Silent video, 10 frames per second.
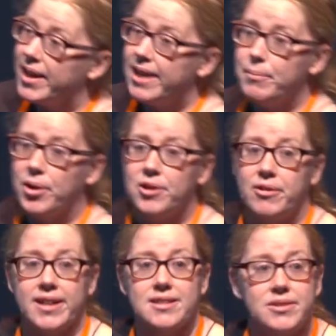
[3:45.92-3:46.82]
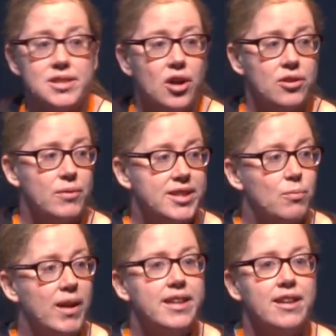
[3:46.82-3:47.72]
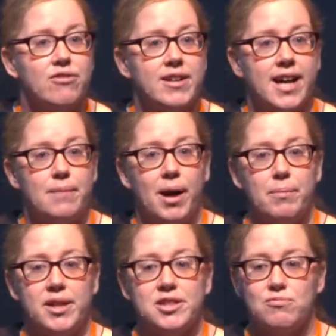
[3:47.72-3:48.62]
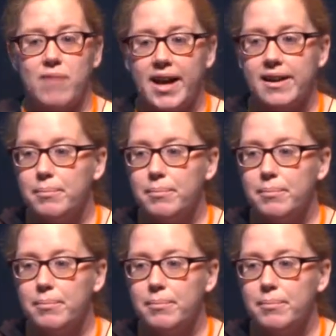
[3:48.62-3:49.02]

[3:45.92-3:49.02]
need monitoring. So it's one thing for a data pipeline to run,